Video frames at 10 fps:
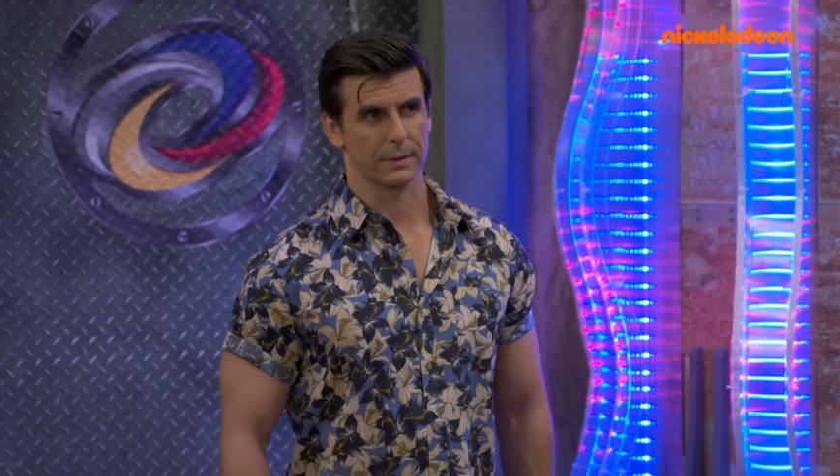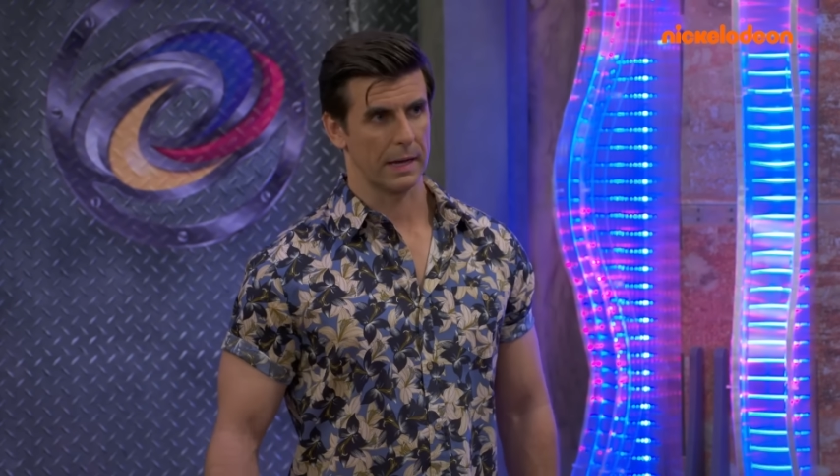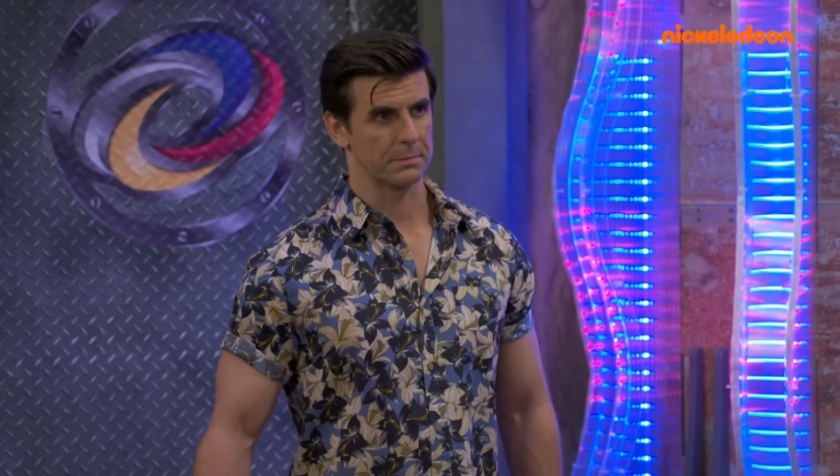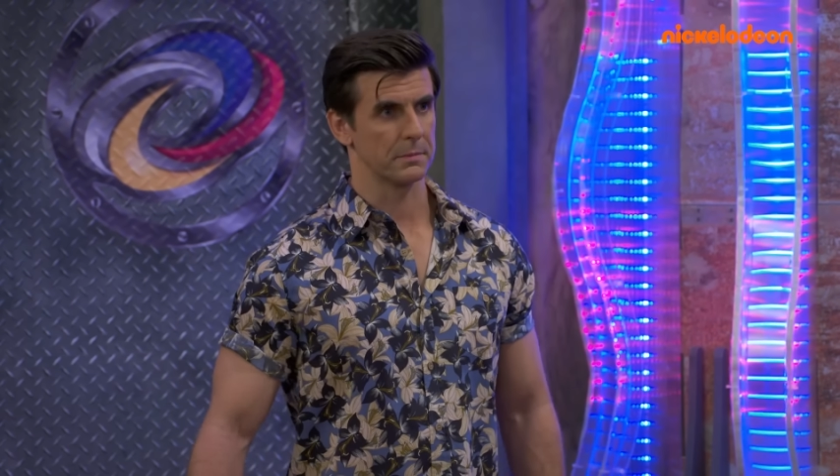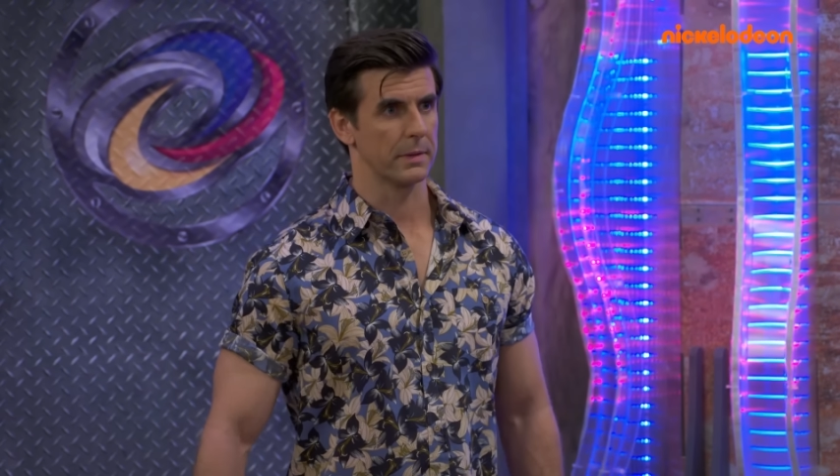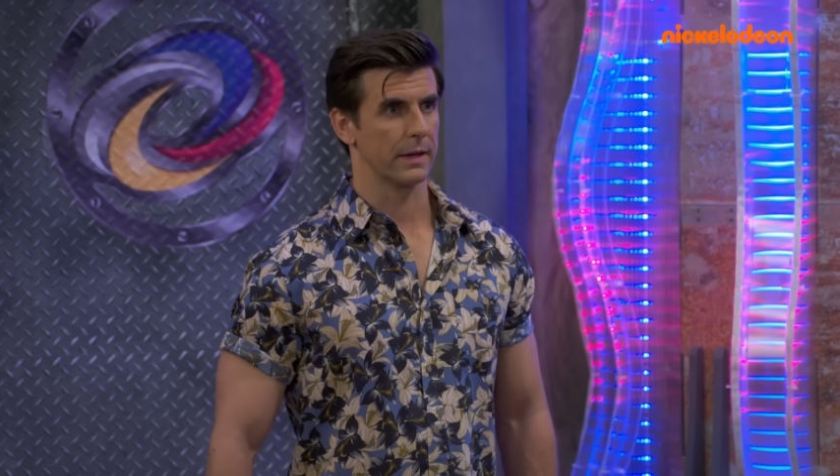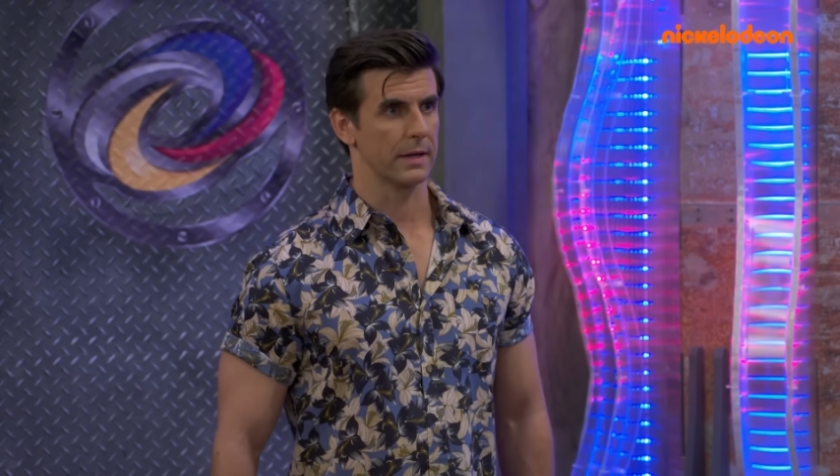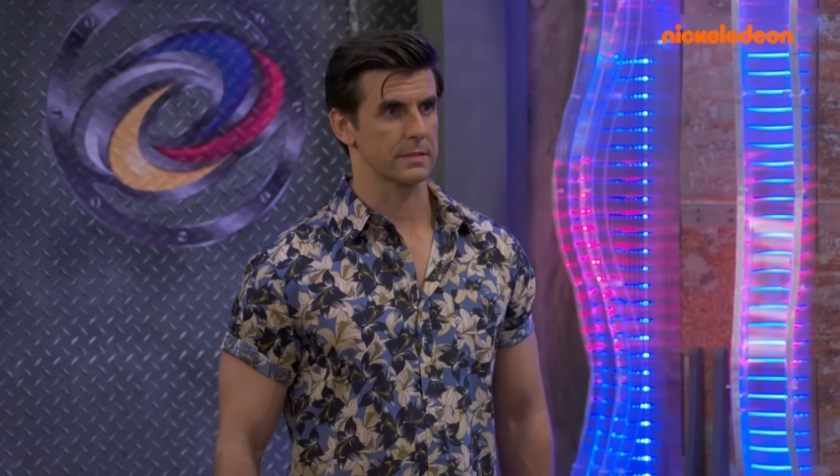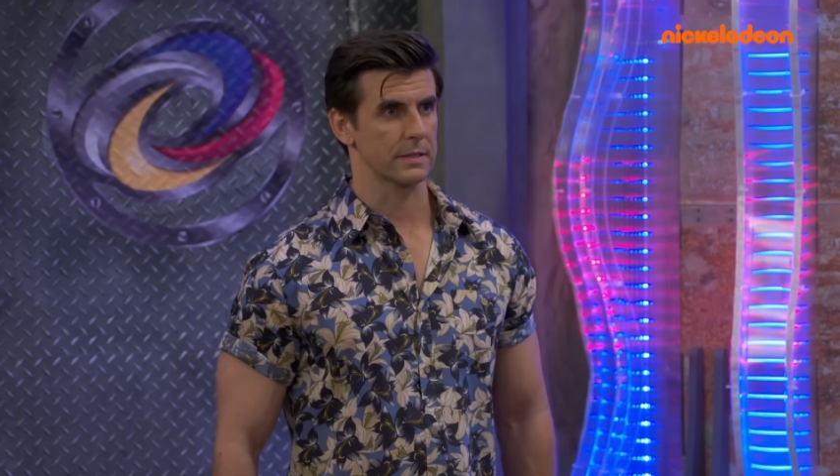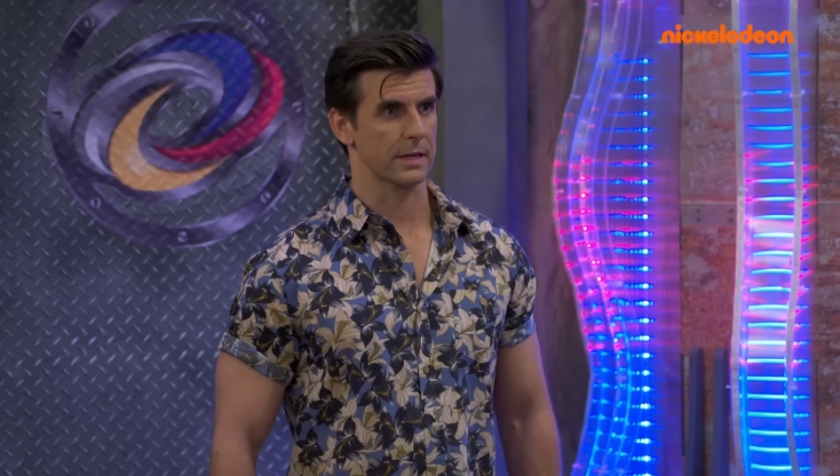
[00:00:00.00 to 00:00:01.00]
Captain Man
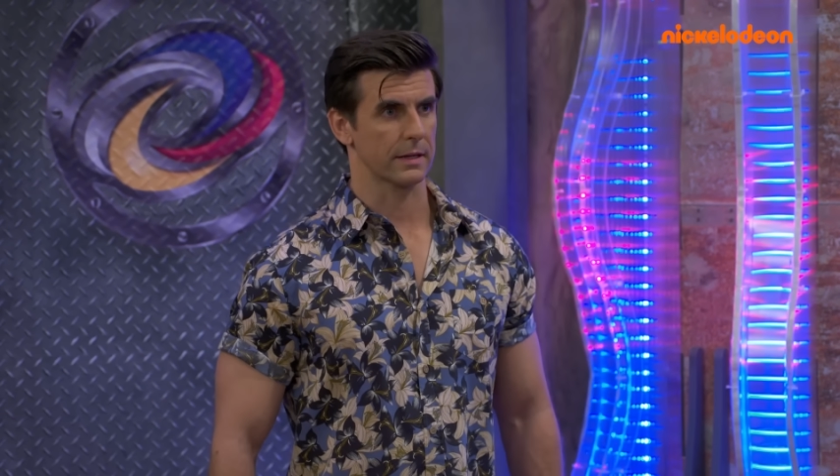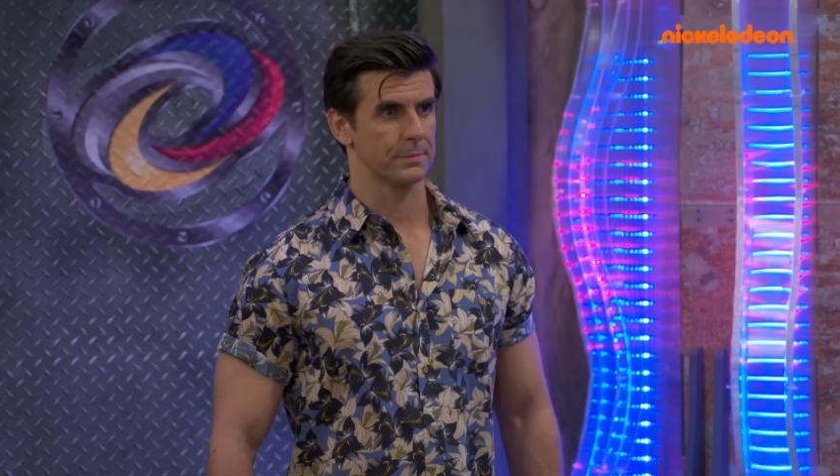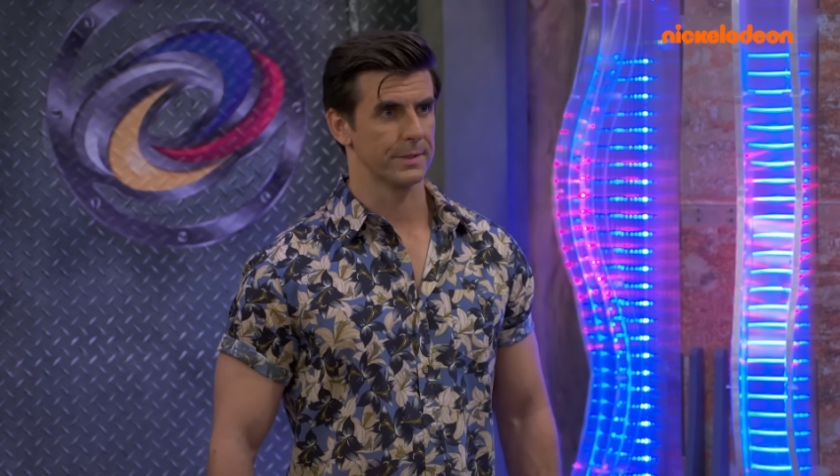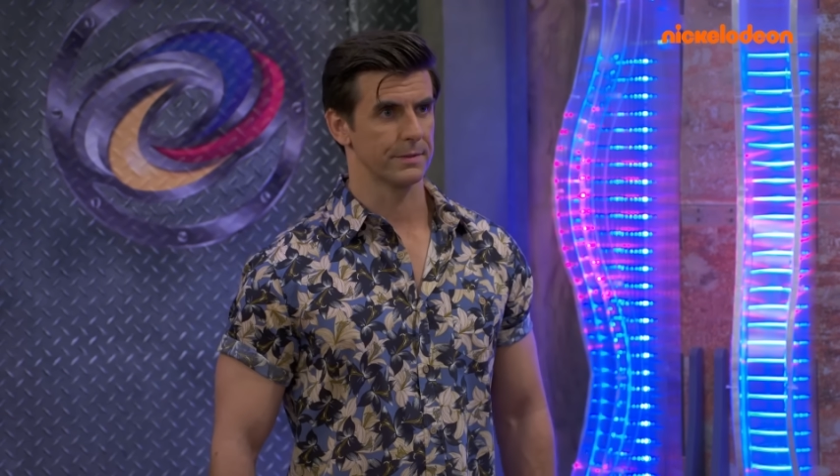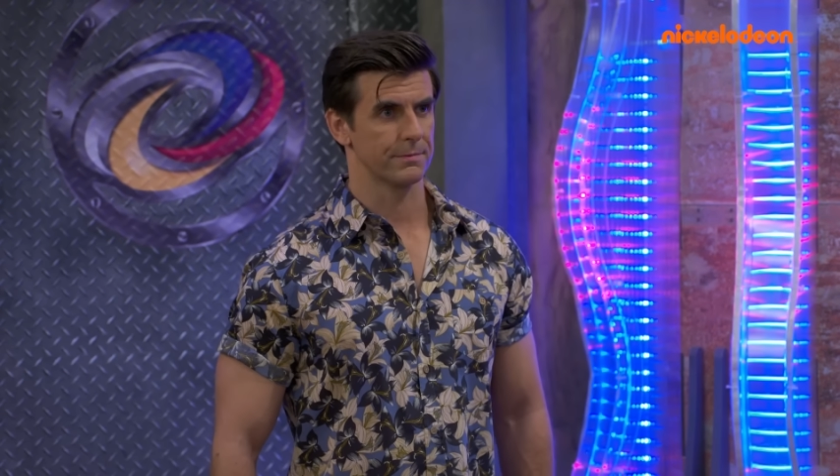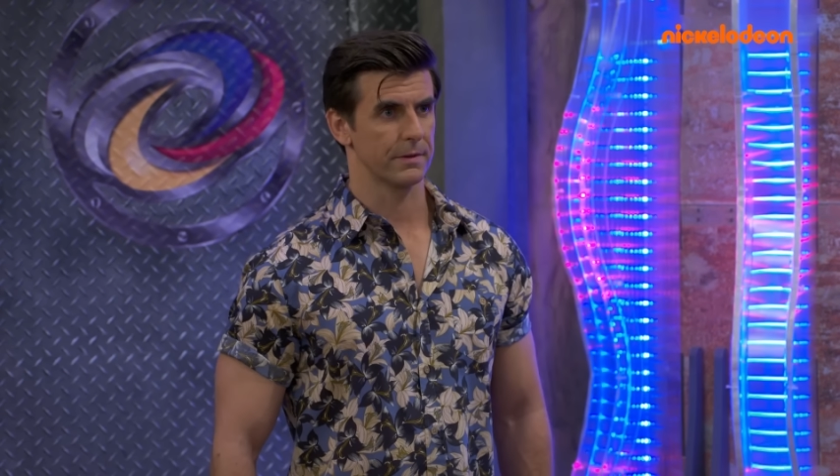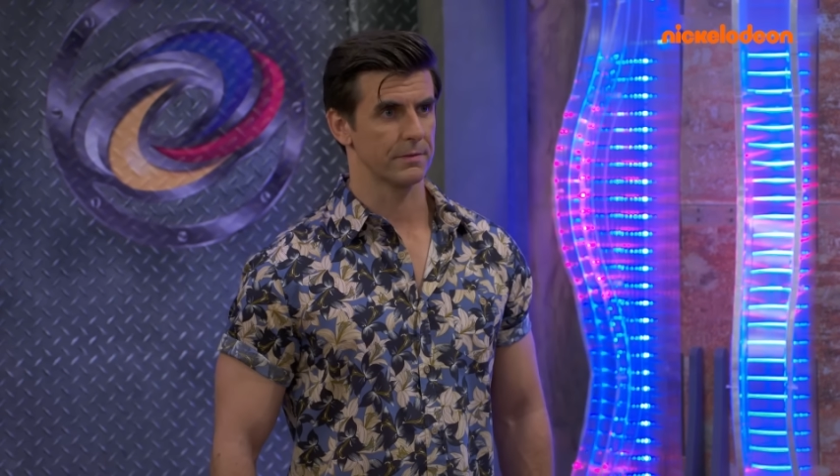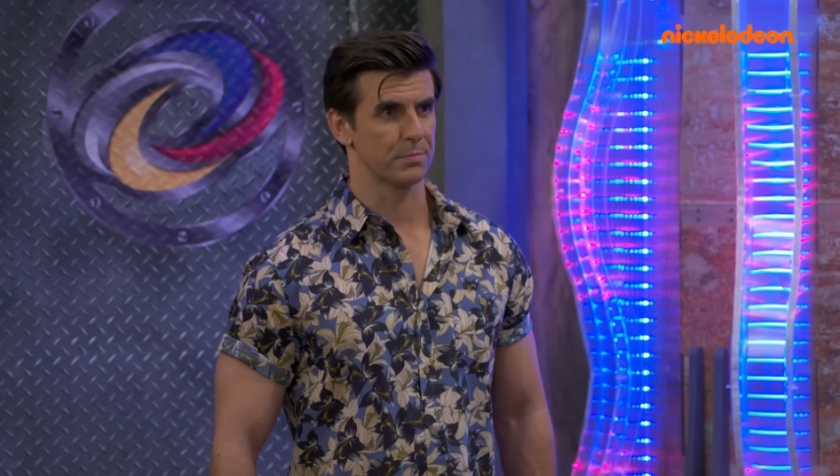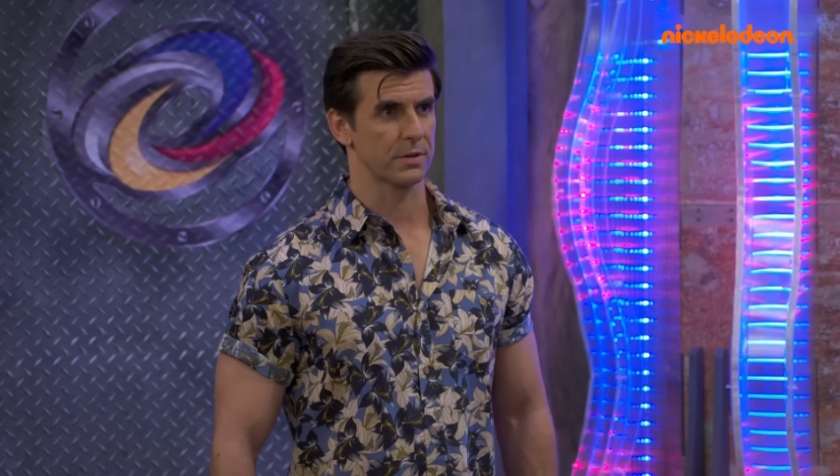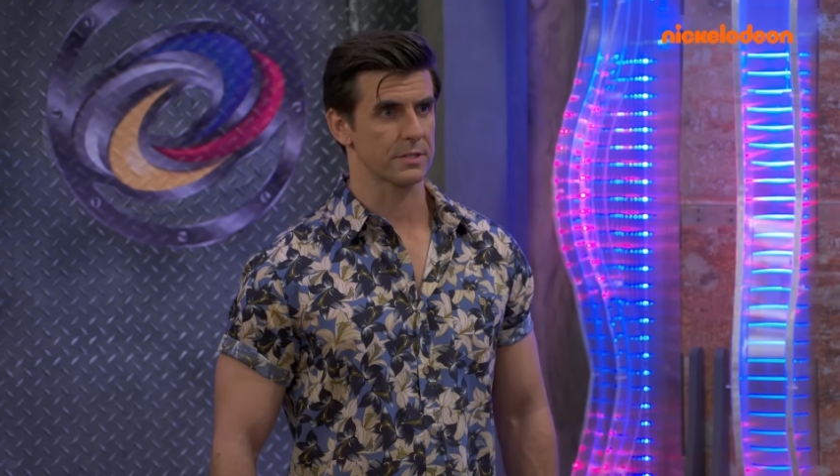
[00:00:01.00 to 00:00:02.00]
hasn't exactly been your
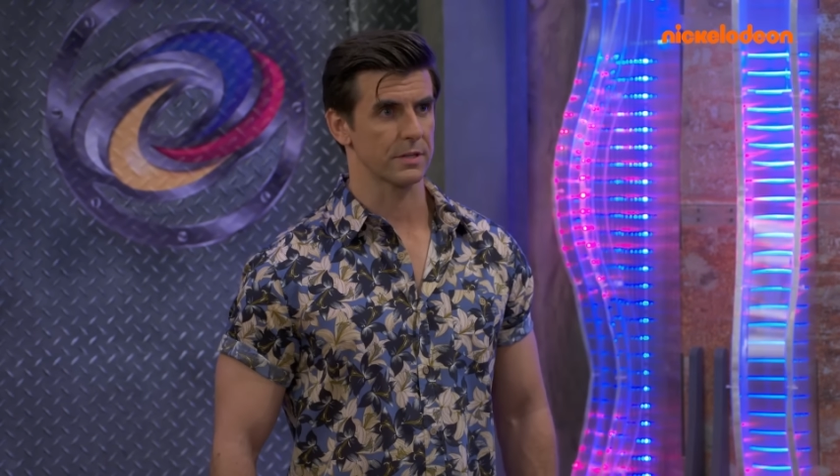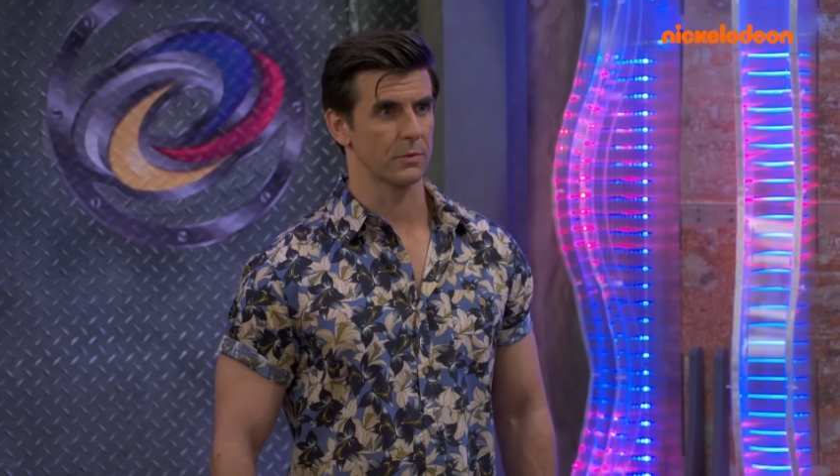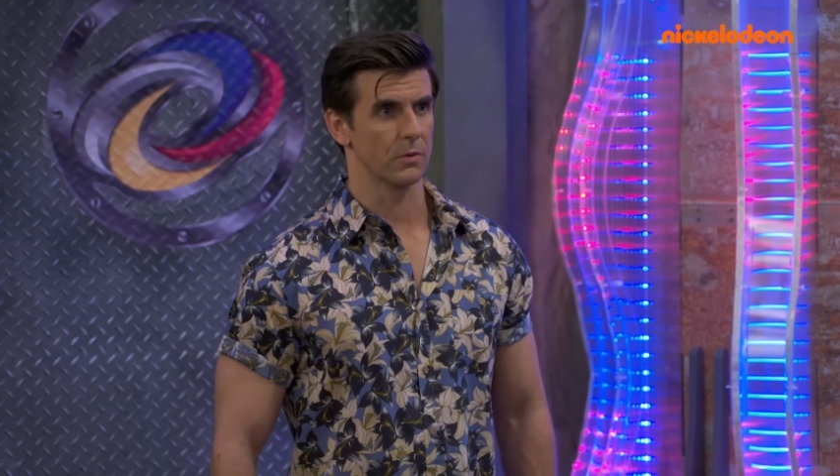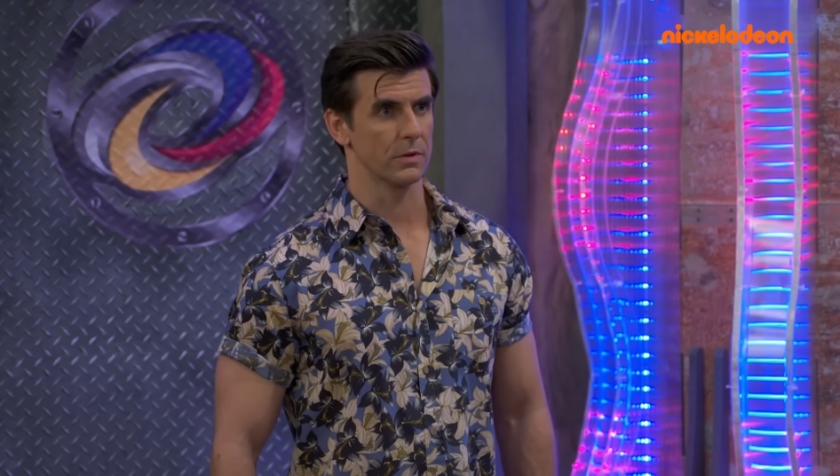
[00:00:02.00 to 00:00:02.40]
favorite person in the